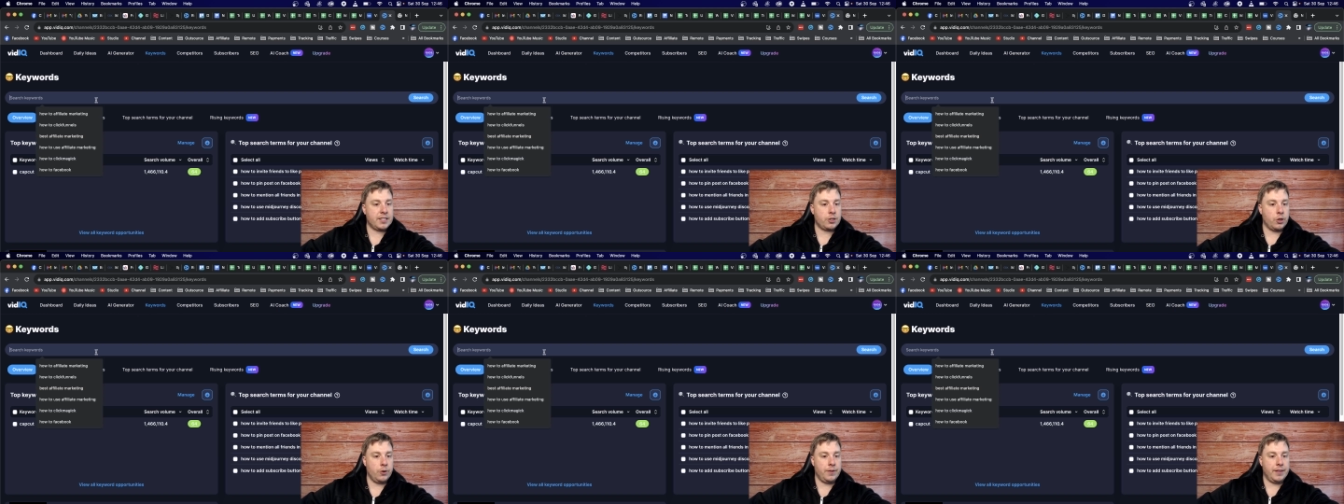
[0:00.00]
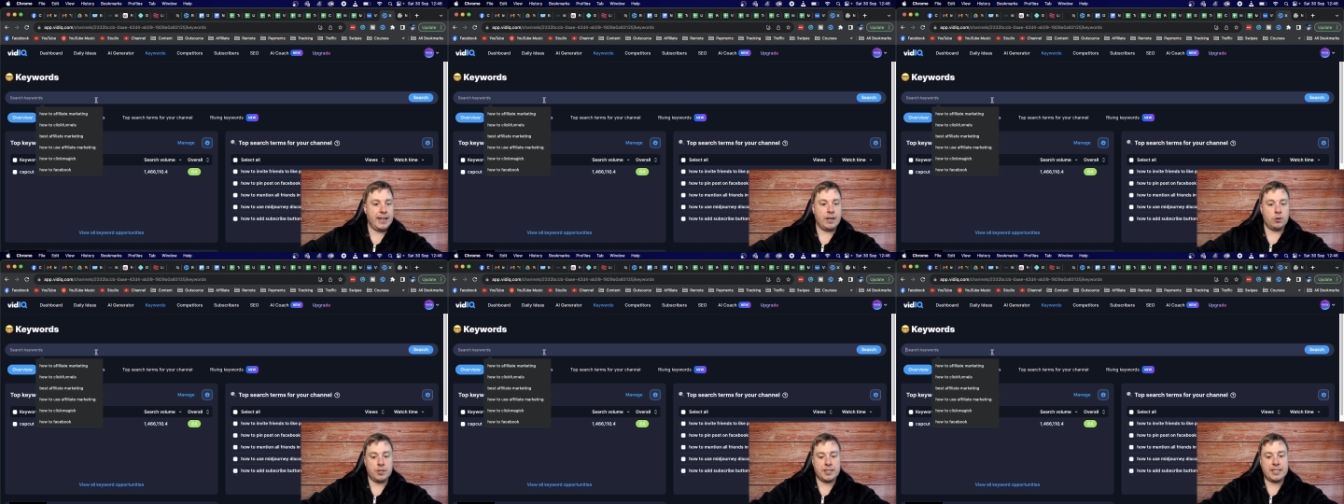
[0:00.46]
So then
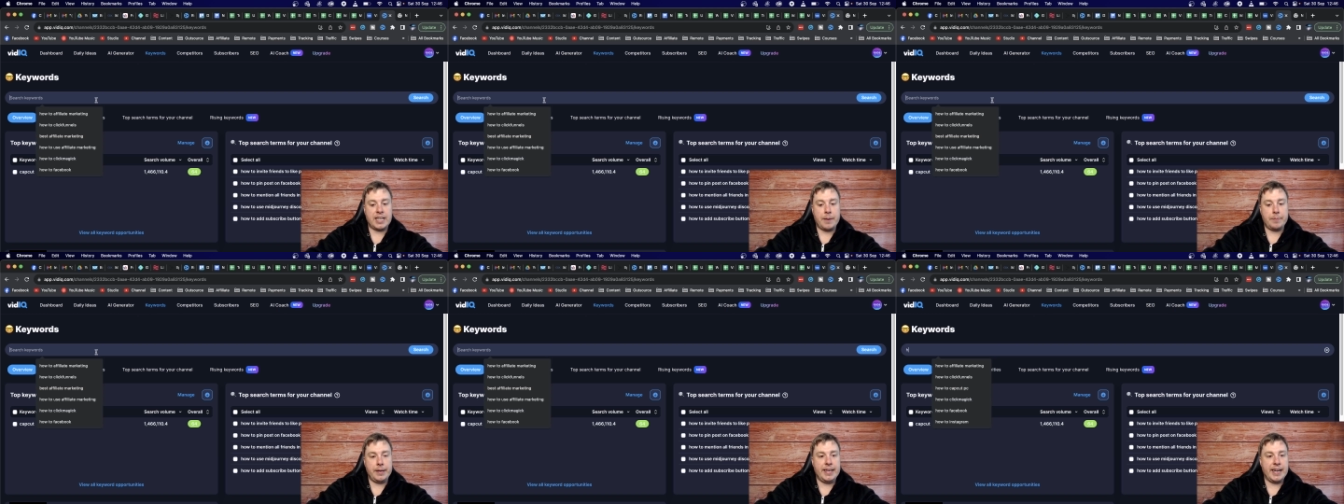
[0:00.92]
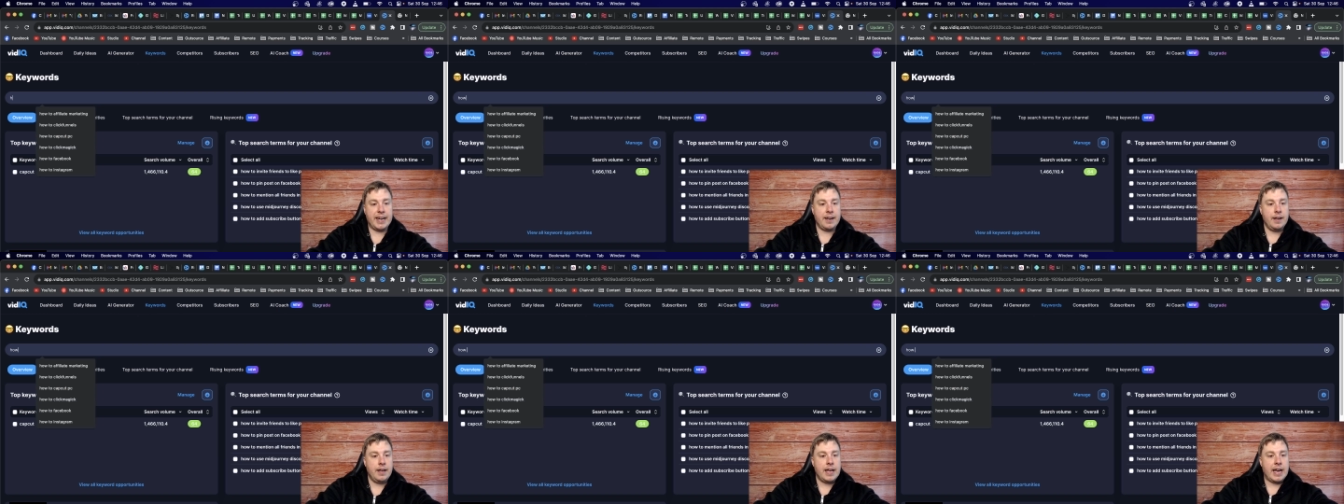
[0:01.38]
I'll just type in here
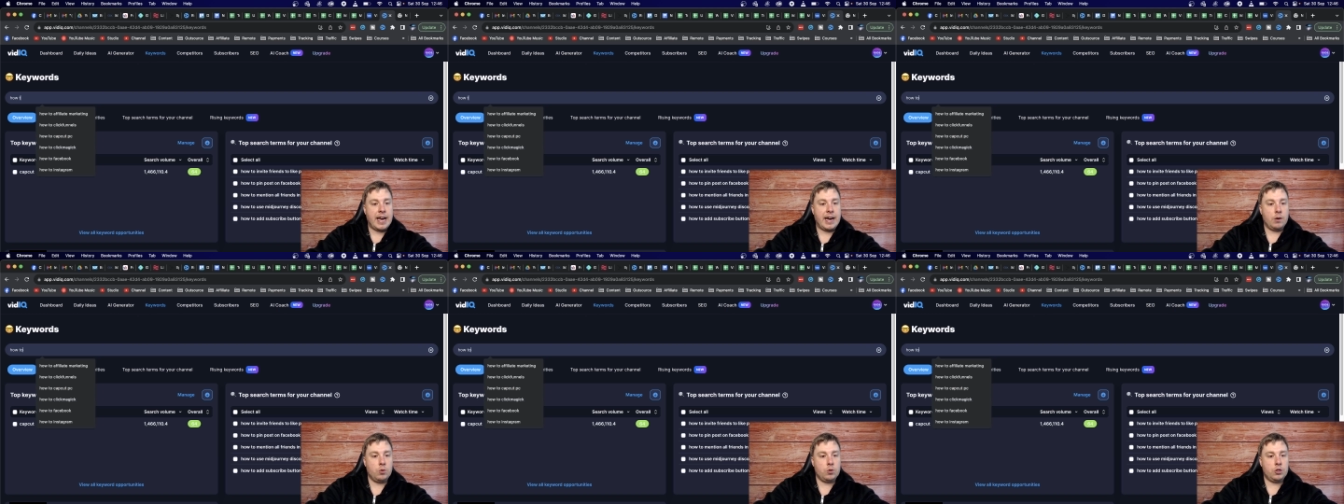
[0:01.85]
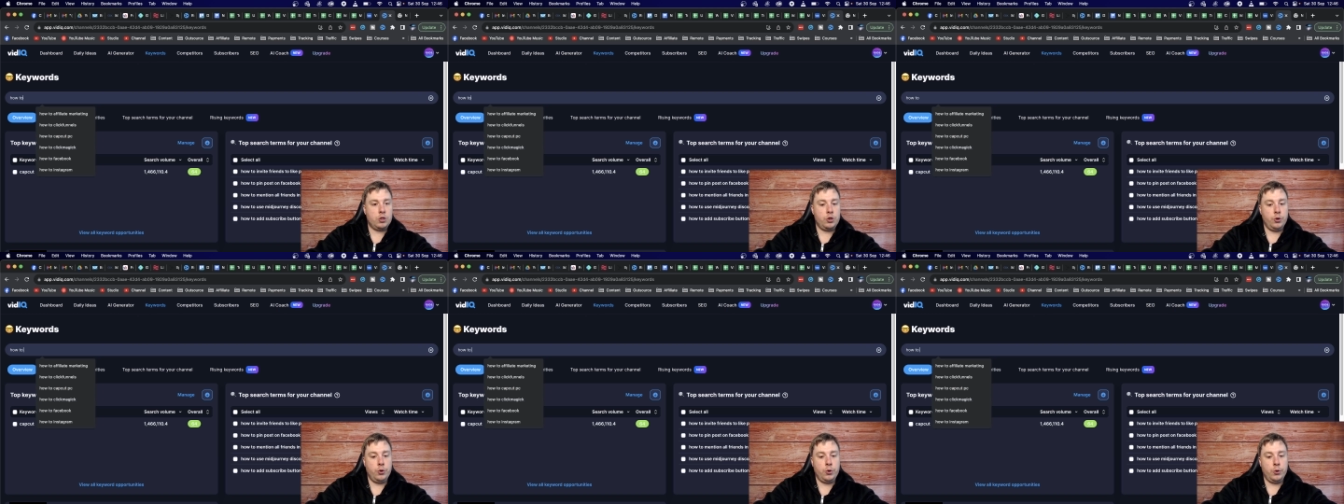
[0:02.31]
how
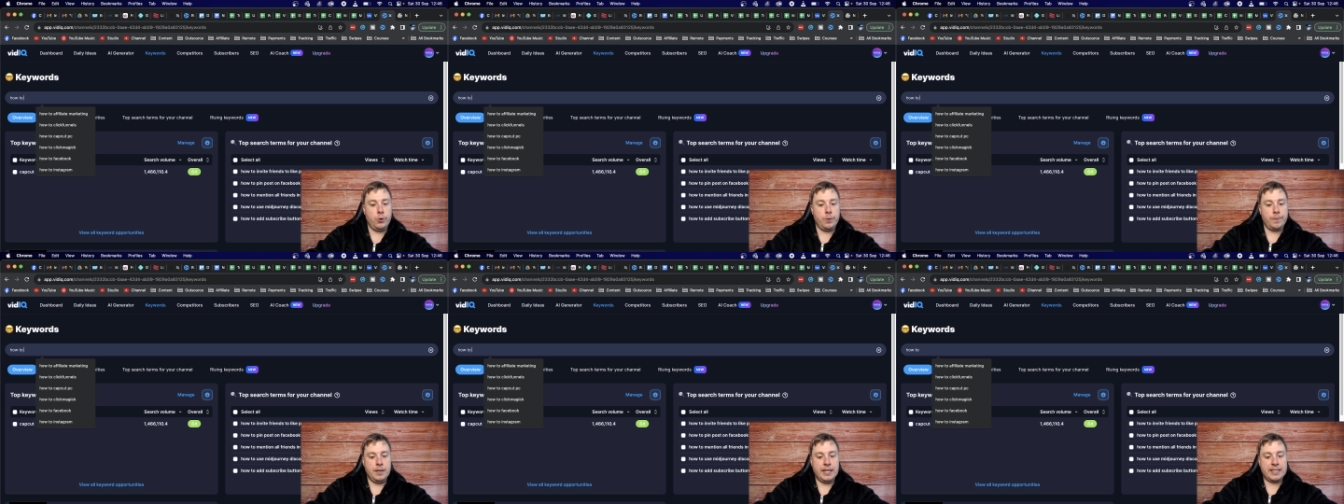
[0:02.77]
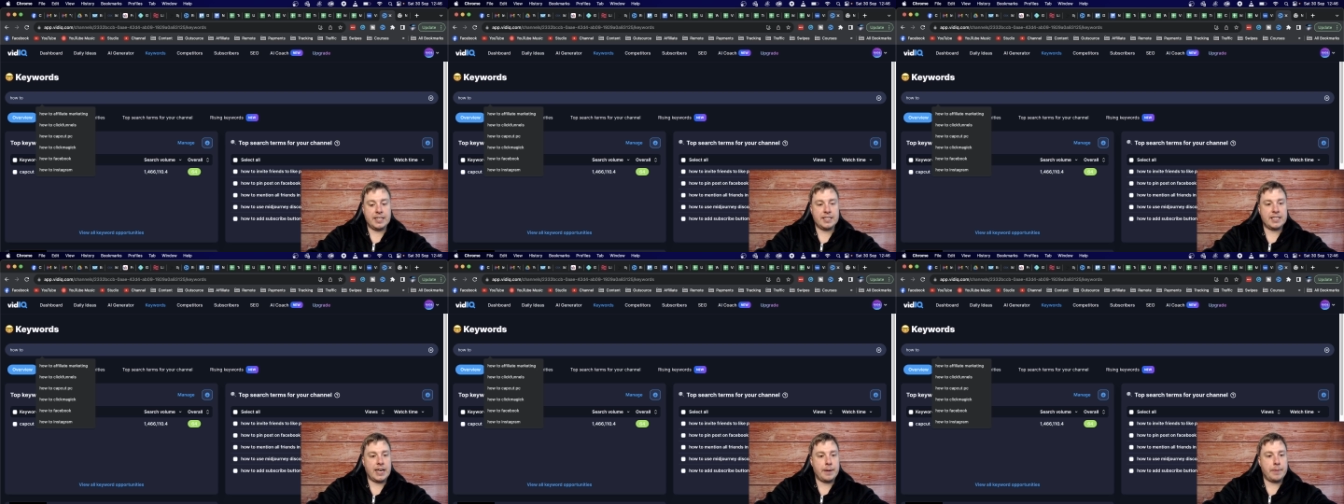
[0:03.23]
to, let's
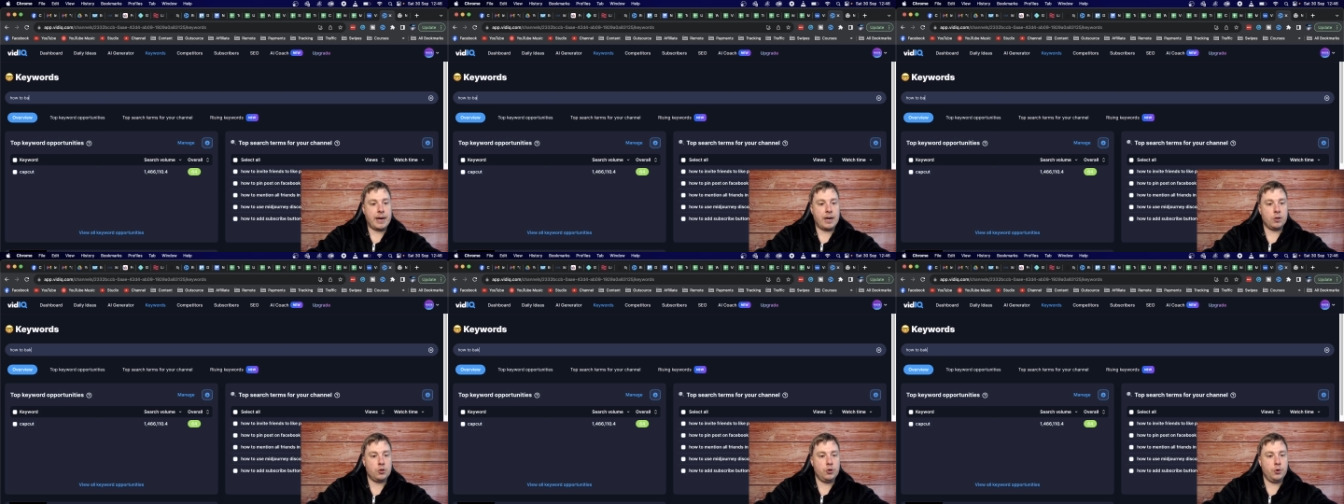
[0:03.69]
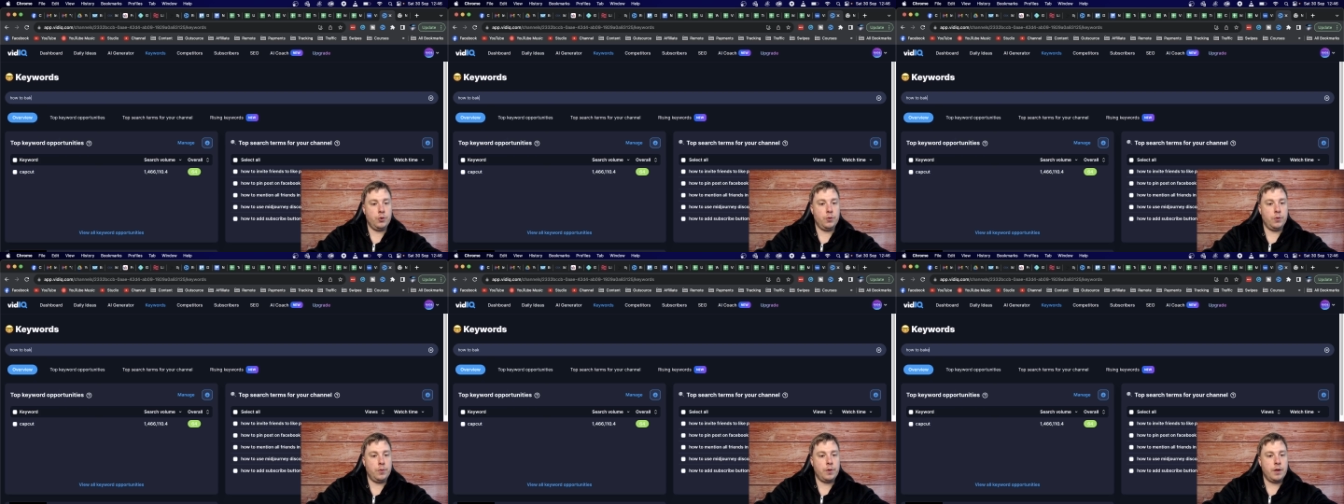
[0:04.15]
just type how
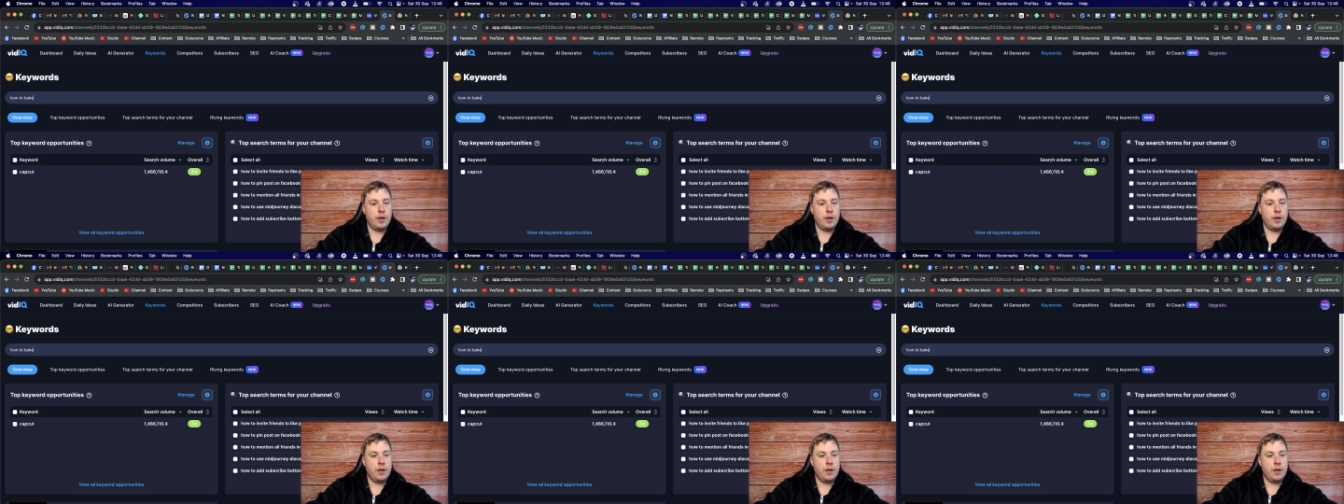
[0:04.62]
to